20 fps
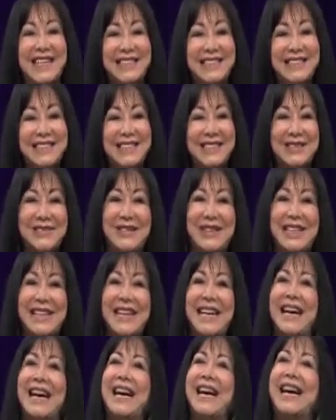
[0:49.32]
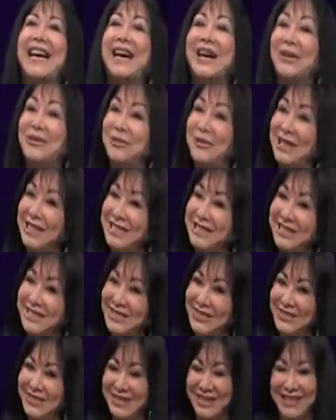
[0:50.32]
Estewa
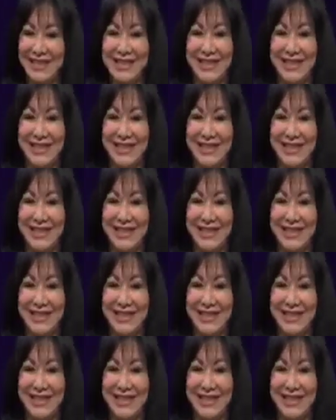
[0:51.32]
original.